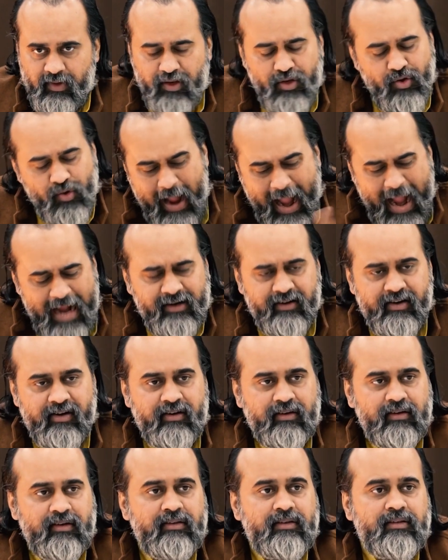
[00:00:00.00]
You
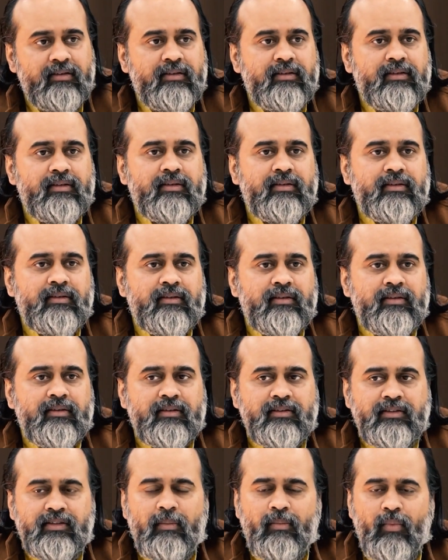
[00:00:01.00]
act.
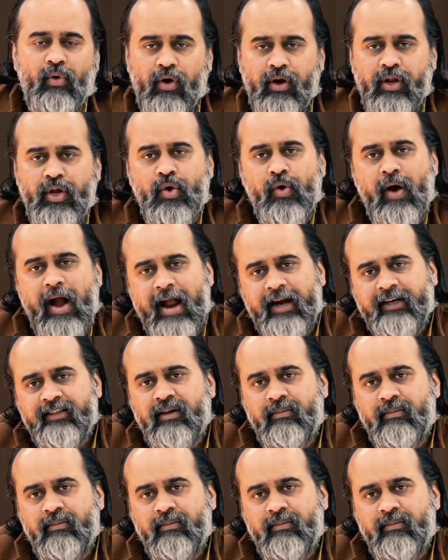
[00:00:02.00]
The more you act,